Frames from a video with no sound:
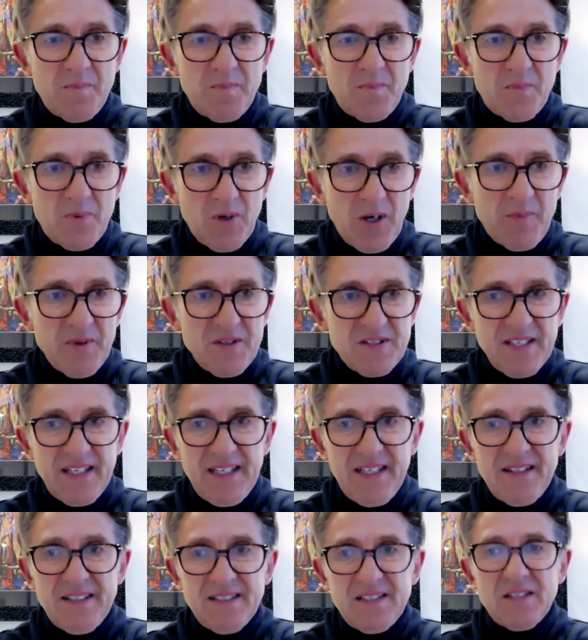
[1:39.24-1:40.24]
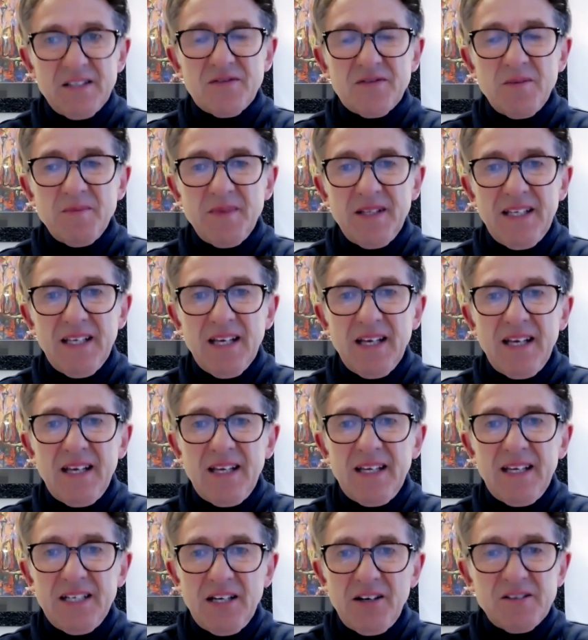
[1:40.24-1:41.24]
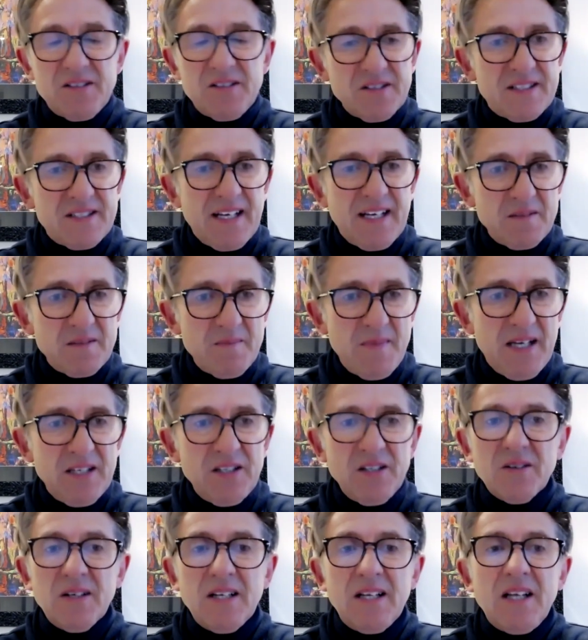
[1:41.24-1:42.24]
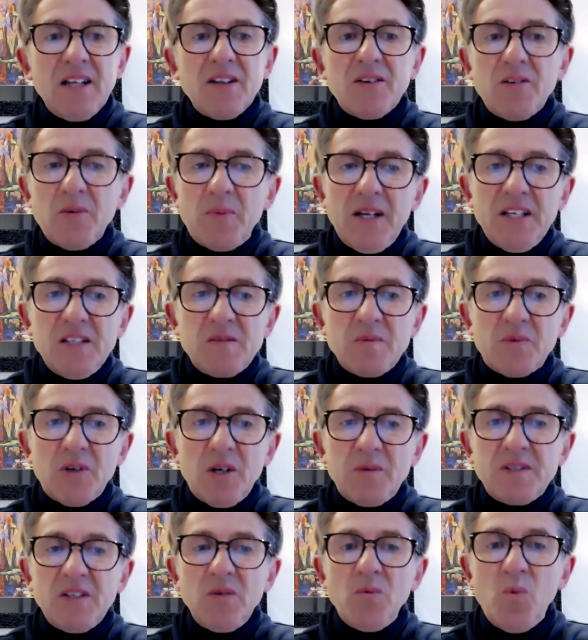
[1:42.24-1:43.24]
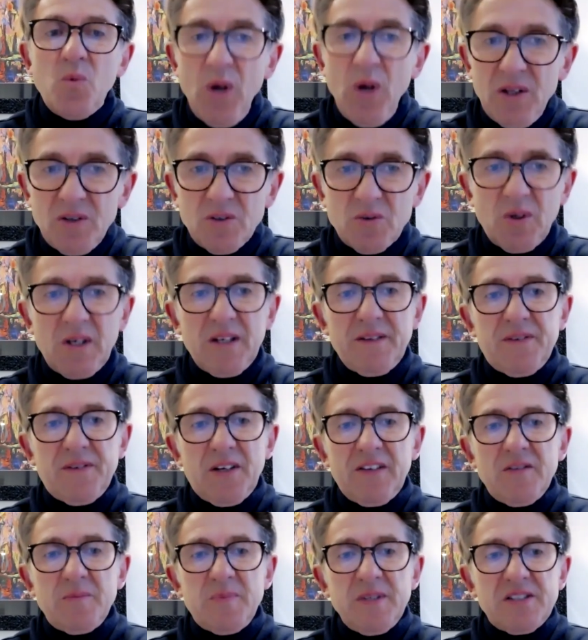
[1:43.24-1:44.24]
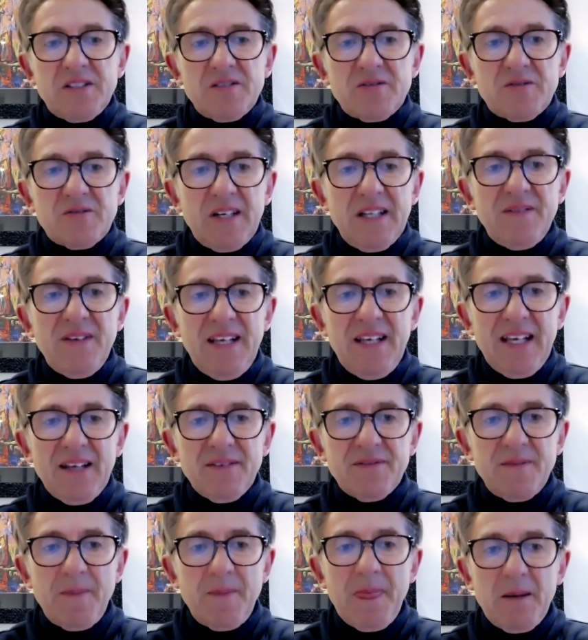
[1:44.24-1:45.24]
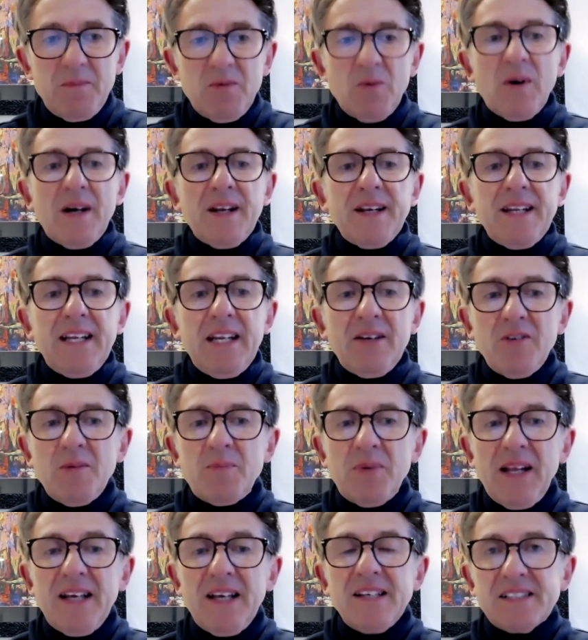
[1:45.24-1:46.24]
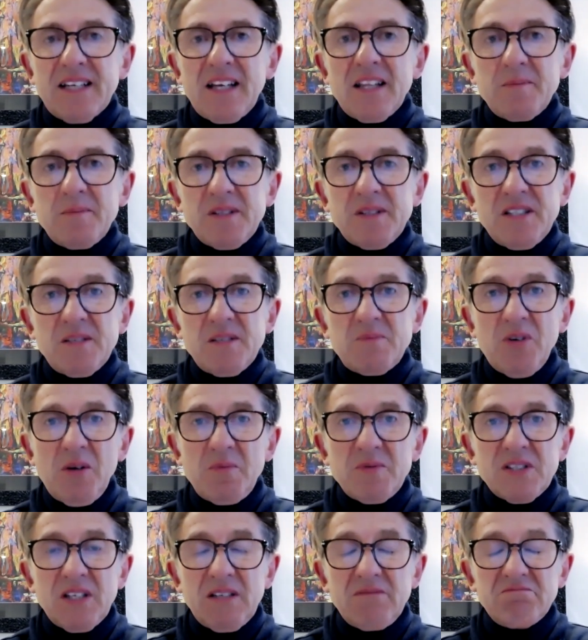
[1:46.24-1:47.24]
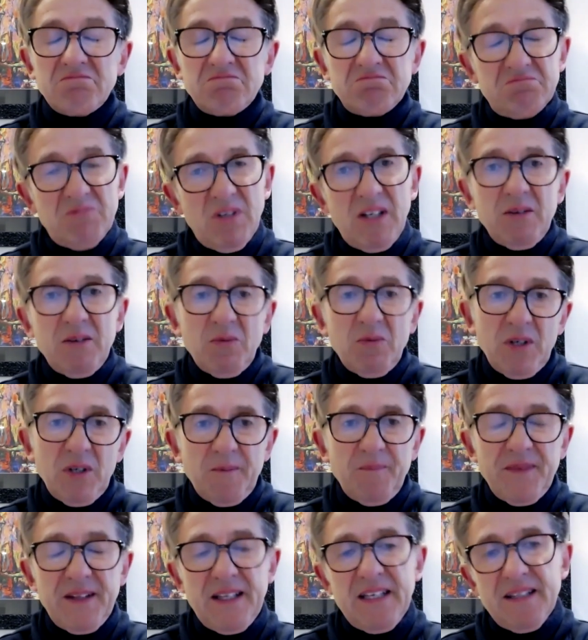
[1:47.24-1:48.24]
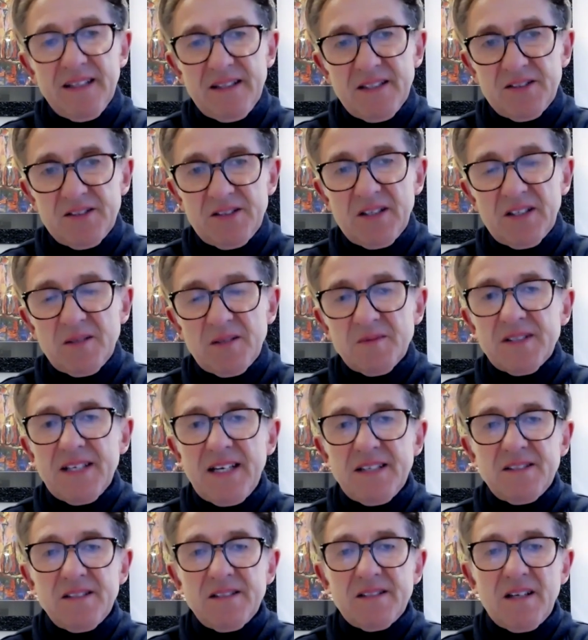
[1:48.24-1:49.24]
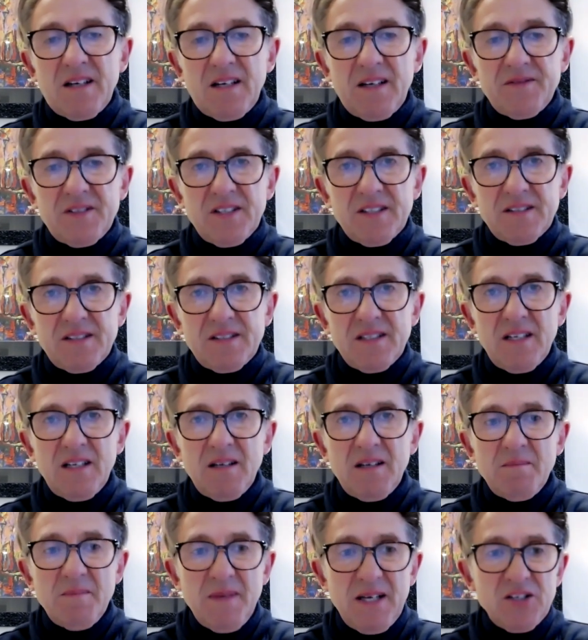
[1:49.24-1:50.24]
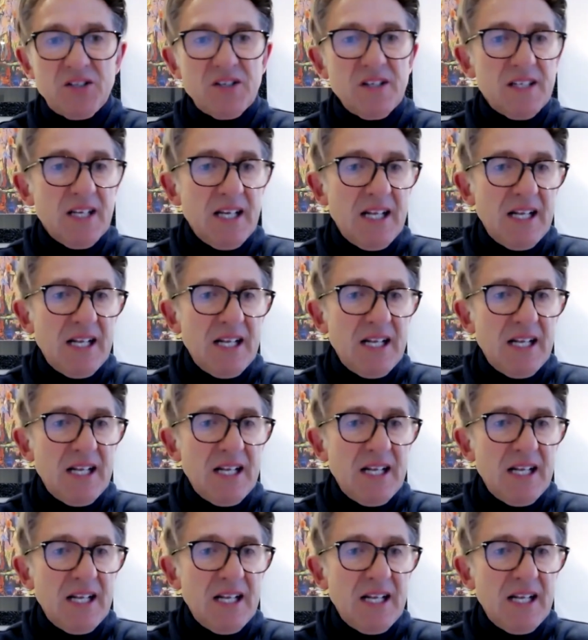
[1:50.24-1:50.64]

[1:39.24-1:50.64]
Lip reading: property, this is from the Inheritance Tax Manual, the replacement property will qualify for business relief if, number one, it replaced other business property. Well, it will in the circumstances that I've just mentioned.